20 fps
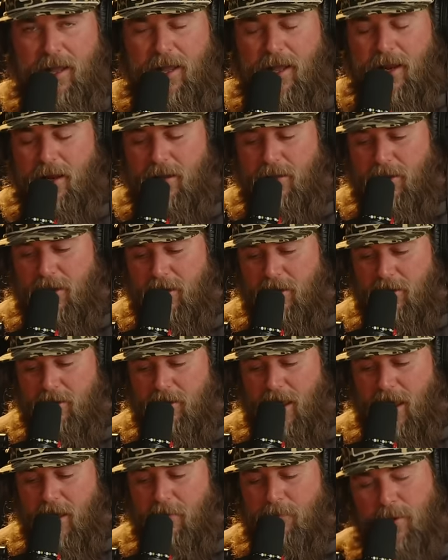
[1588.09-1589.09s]
And I think
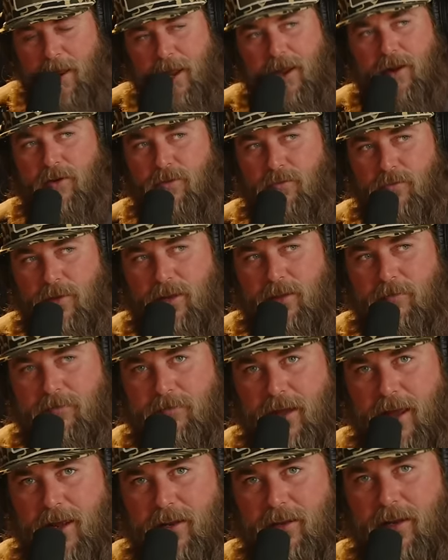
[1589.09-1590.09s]
that paired with the
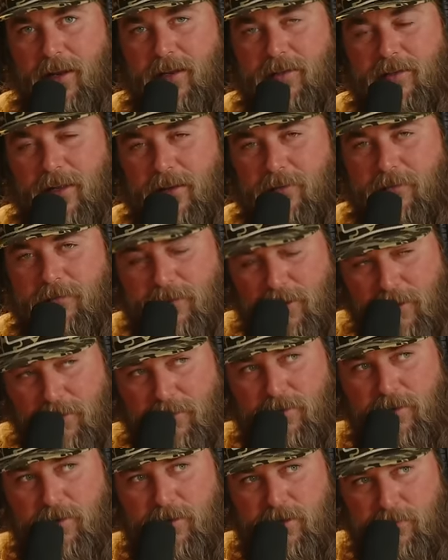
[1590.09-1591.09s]
fact that it's a flow
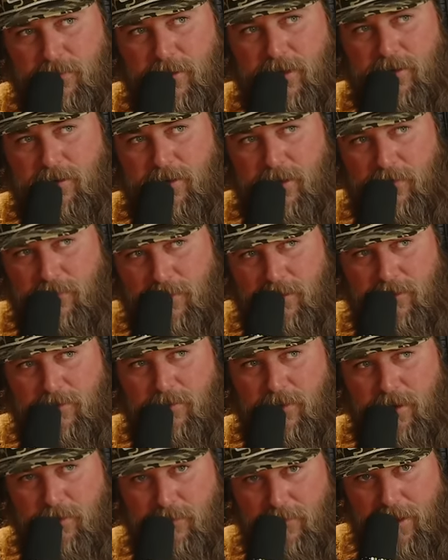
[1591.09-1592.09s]
through suppressor that works
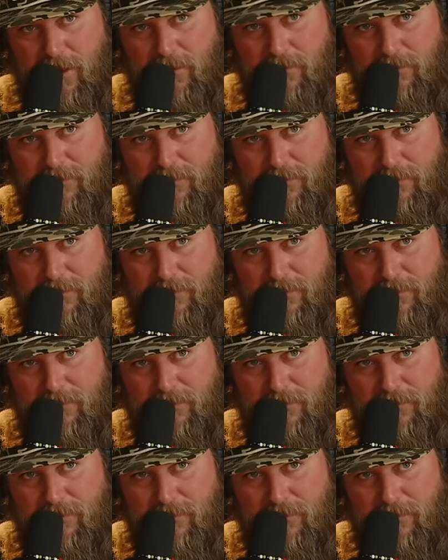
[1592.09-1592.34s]
really well.